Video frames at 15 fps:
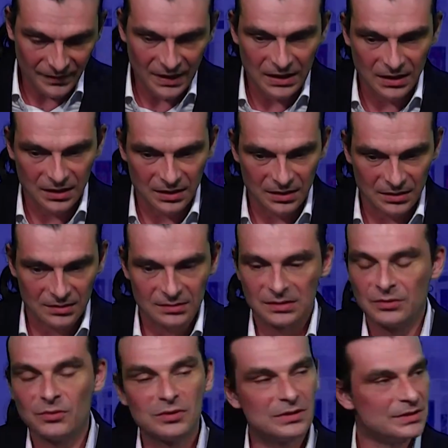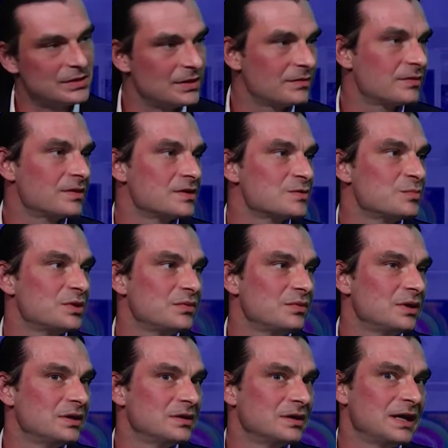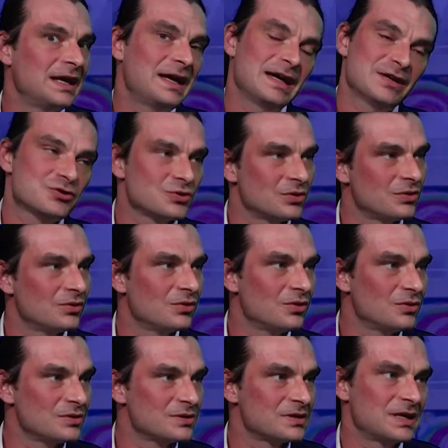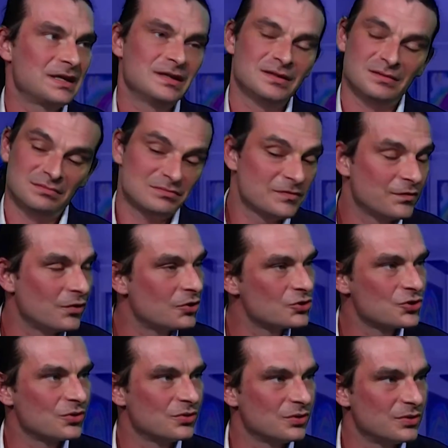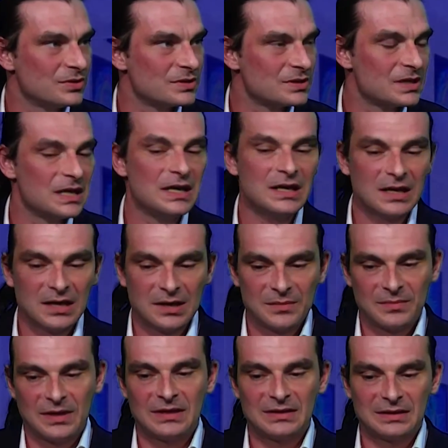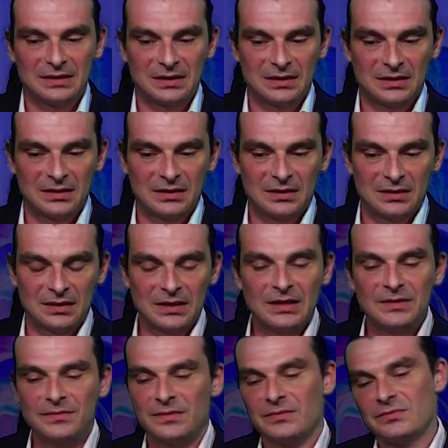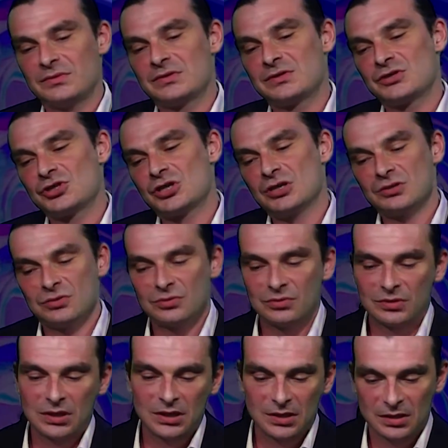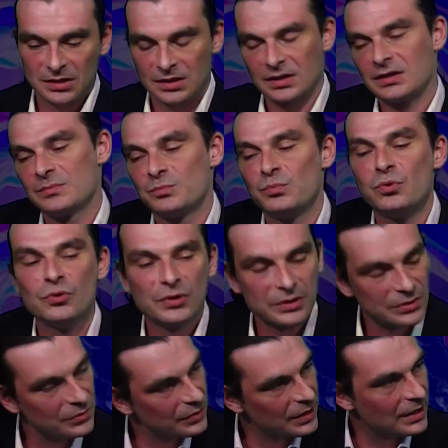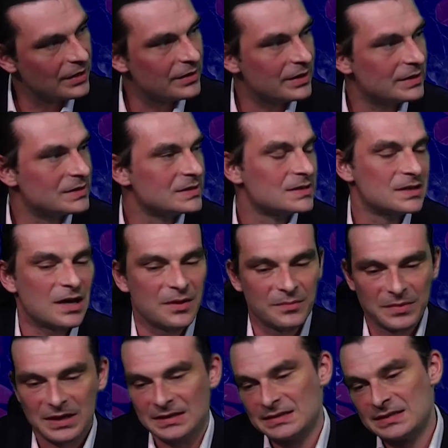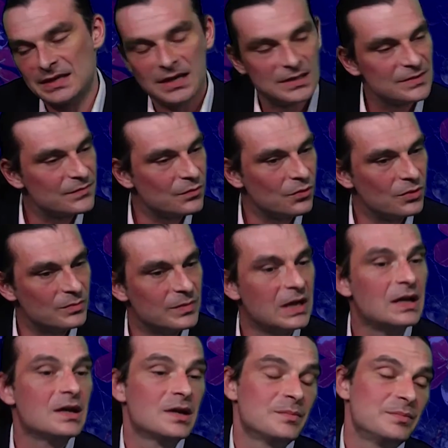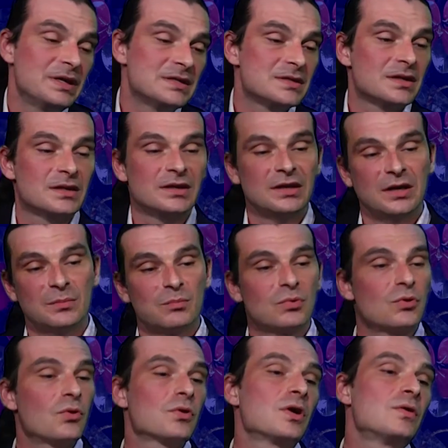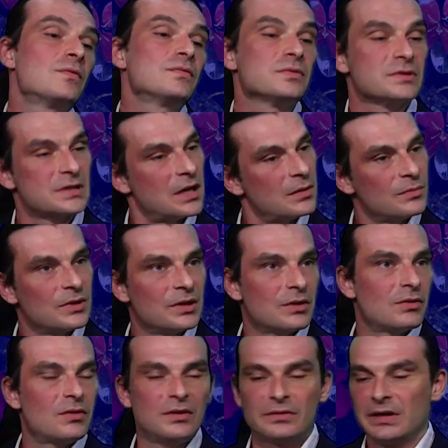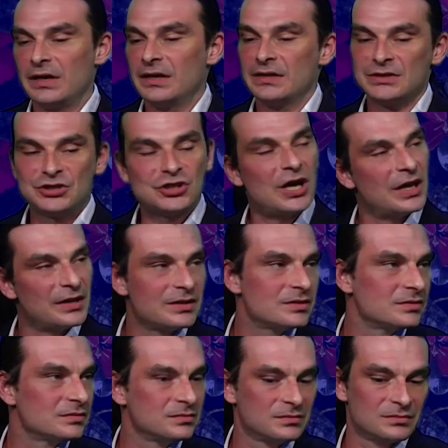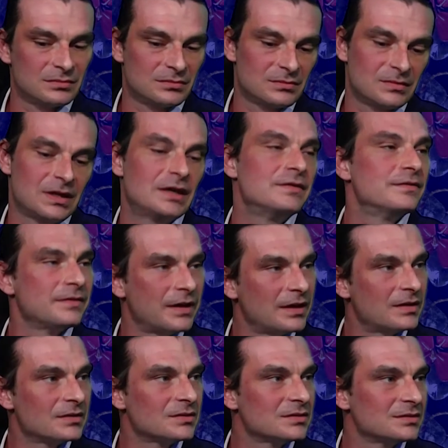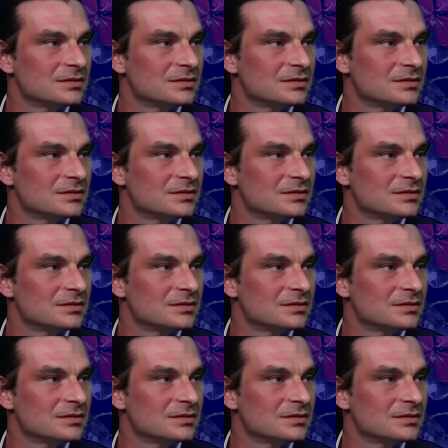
the only difference between the actual loss and virtual loss. But if you would try to put it together in some concise form, basically a program for somebody who already tried and failed